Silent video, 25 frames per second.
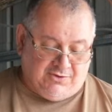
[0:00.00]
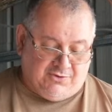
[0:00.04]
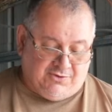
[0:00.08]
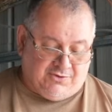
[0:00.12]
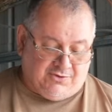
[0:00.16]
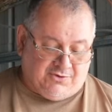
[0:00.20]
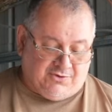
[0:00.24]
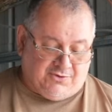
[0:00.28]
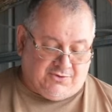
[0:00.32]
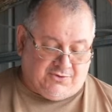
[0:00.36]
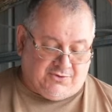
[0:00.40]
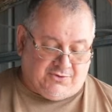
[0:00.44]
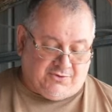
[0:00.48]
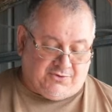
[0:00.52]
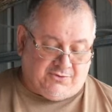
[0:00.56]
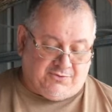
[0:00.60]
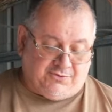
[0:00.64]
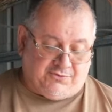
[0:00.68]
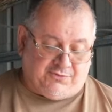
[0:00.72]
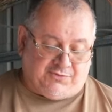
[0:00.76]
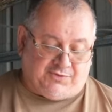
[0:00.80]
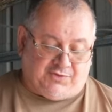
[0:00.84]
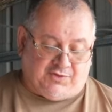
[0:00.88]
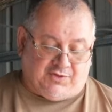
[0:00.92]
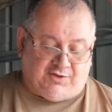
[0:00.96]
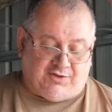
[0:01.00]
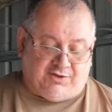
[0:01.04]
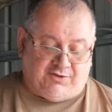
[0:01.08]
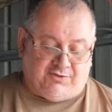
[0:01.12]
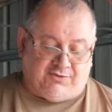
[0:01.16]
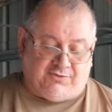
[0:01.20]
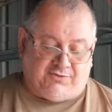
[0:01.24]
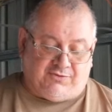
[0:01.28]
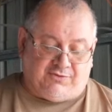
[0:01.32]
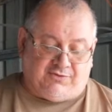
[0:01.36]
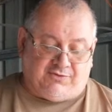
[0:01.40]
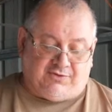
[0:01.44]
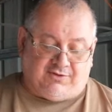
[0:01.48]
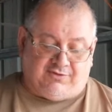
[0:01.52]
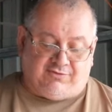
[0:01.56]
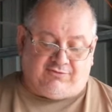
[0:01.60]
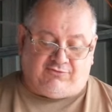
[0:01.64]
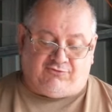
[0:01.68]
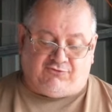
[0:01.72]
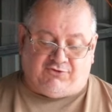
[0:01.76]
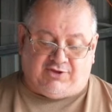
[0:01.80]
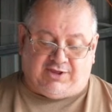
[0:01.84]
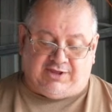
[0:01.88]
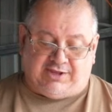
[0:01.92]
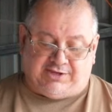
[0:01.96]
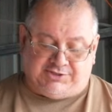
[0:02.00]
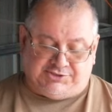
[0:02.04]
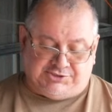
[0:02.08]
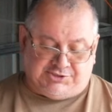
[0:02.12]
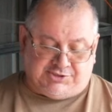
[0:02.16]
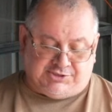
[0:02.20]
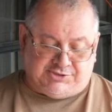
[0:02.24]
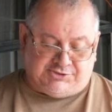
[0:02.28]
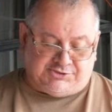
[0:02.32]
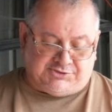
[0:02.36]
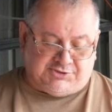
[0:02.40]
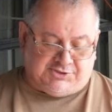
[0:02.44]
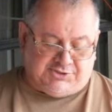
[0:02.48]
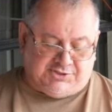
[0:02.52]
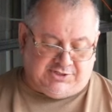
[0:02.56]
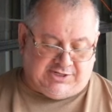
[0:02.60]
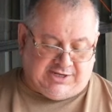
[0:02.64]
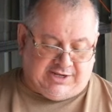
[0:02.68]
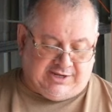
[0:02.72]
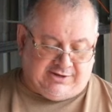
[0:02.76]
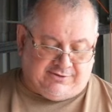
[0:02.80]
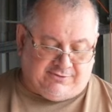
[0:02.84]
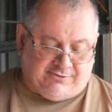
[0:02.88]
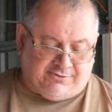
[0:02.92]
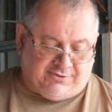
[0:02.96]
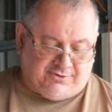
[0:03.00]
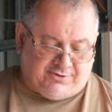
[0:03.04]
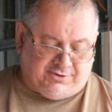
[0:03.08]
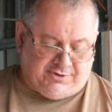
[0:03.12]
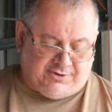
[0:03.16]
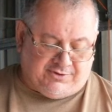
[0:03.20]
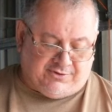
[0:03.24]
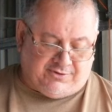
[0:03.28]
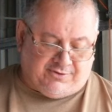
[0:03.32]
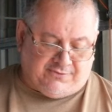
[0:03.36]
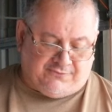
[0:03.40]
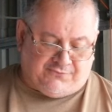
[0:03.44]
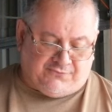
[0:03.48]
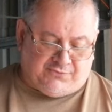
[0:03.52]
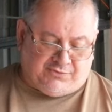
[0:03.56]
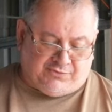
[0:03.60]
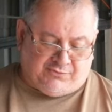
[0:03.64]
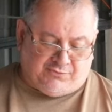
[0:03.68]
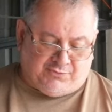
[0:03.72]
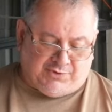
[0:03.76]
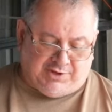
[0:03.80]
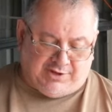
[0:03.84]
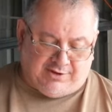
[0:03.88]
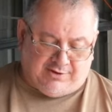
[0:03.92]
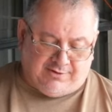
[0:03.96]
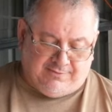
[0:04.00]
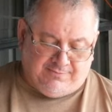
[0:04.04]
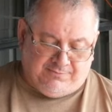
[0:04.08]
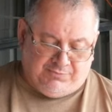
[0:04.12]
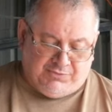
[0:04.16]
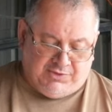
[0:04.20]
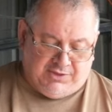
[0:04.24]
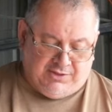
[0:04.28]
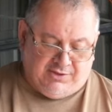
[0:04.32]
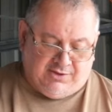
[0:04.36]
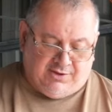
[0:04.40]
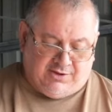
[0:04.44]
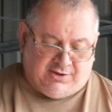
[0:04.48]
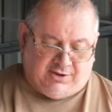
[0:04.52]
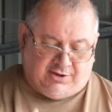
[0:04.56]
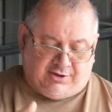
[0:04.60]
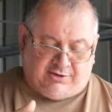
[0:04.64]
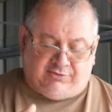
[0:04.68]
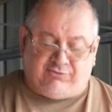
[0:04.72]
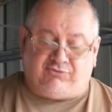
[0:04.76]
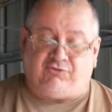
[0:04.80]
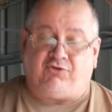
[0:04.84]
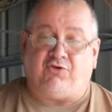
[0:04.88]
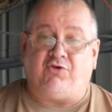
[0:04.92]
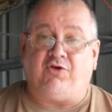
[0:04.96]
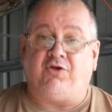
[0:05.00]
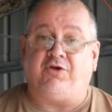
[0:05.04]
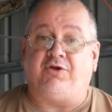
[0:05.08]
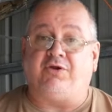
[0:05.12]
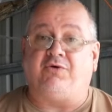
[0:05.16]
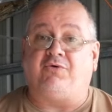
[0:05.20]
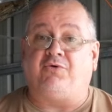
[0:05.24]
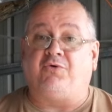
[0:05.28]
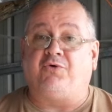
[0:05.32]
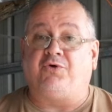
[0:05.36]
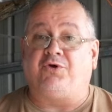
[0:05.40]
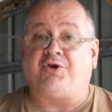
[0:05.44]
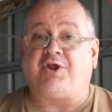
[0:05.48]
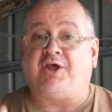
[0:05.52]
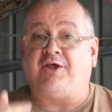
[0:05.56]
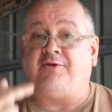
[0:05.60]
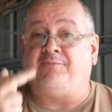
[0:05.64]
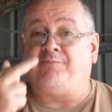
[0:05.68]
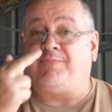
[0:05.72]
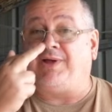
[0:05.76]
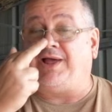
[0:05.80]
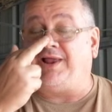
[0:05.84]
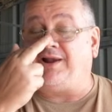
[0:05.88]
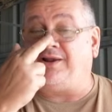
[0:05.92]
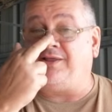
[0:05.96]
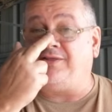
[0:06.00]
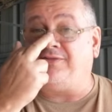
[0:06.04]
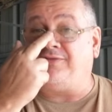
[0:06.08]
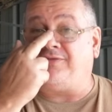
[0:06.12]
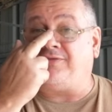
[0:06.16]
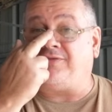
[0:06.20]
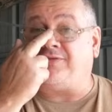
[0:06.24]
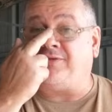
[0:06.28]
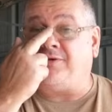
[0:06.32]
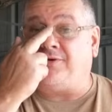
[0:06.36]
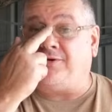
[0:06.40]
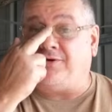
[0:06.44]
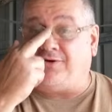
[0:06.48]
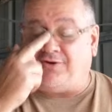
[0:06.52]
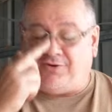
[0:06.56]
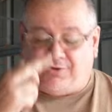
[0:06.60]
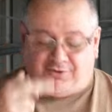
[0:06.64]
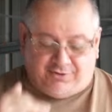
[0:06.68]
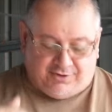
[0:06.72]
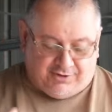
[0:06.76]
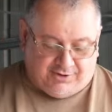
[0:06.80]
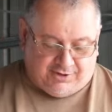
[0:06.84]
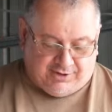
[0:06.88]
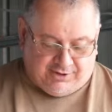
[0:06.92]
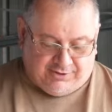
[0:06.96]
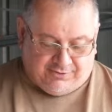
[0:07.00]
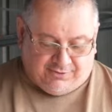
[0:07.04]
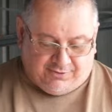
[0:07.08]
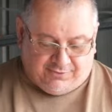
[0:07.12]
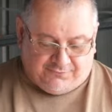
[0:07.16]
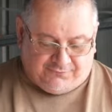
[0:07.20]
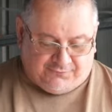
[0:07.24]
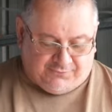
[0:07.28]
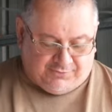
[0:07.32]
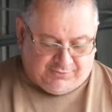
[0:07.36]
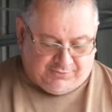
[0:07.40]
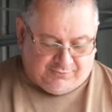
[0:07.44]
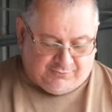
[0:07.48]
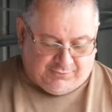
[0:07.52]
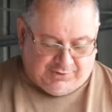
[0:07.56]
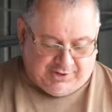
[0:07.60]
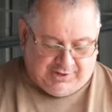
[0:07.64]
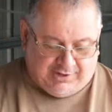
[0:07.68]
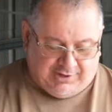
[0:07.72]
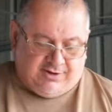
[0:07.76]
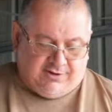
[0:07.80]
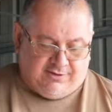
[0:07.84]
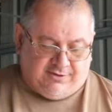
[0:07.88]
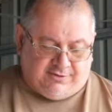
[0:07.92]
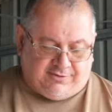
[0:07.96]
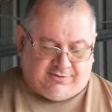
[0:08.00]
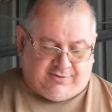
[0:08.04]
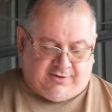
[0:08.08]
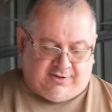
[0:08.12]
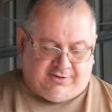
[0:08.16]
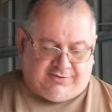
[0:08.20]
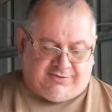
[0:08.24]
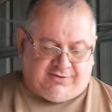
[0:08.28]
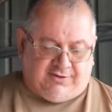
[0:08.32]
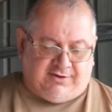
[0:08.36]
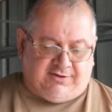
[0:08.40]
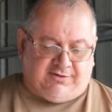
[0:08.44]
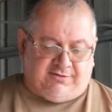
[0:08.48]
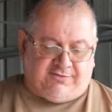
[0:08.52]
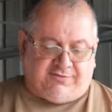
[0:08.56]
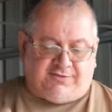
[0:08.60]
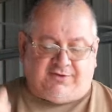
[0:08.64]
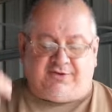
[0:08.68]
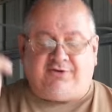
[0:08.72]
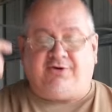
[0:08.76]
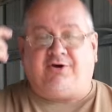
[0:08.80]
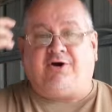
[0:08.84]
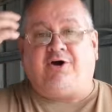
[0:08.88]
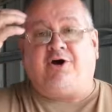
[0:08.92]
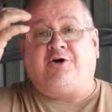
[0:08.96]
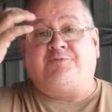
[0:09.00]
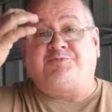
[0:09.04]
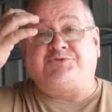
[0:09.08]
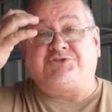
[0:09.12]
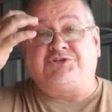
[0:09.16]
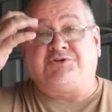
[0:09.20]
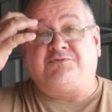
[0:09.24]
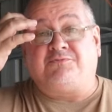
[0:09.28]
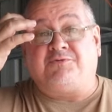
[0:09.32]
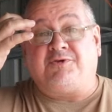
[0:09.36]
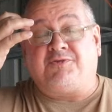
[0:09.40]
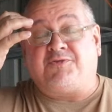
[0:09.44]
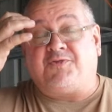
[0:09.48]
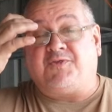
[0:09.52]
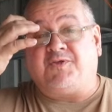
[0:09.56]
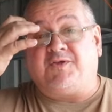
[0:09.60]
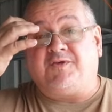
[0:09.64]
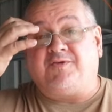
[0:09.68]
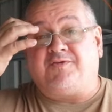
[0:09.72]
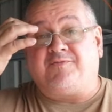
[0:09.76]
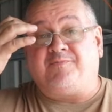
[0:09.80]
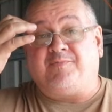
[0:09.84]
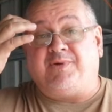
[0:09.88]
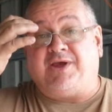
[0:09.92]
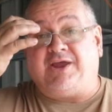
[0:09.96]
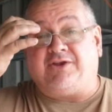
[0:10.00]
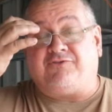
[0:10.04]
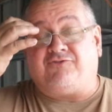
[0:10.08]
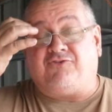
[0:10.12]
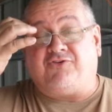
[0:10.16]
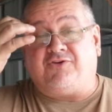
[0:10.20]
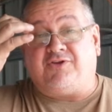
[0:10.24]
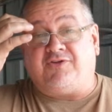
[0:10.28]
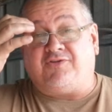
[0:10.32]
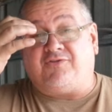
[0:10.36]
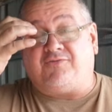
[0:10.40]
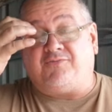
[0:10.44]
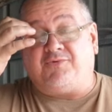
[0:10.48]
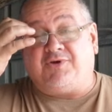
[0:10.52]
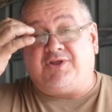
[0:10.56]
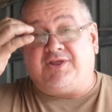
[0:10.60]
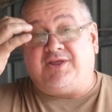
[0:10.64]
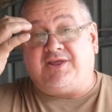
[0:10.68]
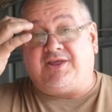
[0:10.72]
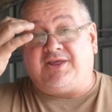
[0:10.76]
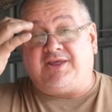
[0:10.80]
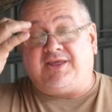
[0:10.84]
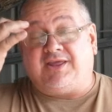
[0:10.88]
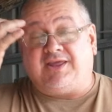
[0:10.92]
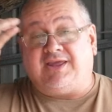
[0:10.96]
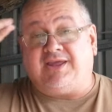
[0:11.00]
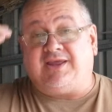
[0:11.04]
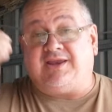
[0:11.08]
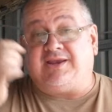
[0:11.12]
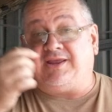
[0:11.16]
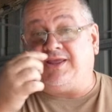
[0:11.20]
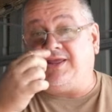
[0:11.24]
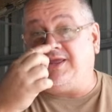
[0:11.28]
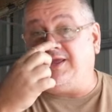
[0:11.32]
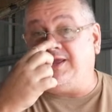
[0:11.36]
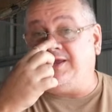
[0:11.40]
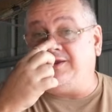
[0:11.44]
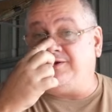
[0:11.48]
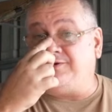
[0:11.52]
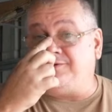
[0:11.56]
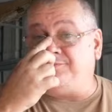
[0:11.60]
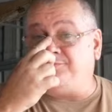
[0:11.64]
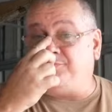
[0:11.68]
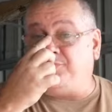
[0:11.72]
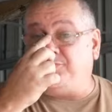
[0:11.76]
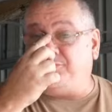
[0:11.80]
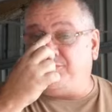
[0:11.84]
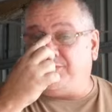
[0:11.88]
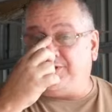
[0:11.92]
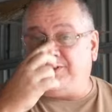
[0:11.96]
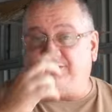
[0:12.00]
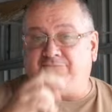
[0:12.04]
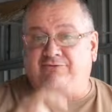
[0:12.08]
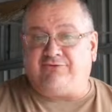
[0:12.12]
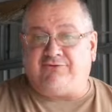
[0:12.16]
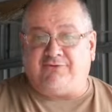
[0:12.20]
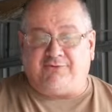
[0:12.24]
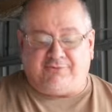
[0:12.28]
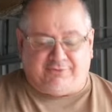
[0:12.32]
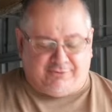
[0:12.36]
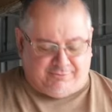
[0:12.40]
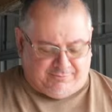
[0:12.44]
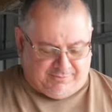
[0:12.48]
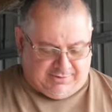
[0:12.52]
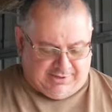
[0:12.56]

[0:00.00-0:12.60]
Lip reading: or also discharge, I can turn that on and off as well. I can turn the auto balance on and off as well. Looks like there is an option with these batteries where you can get a heater put into them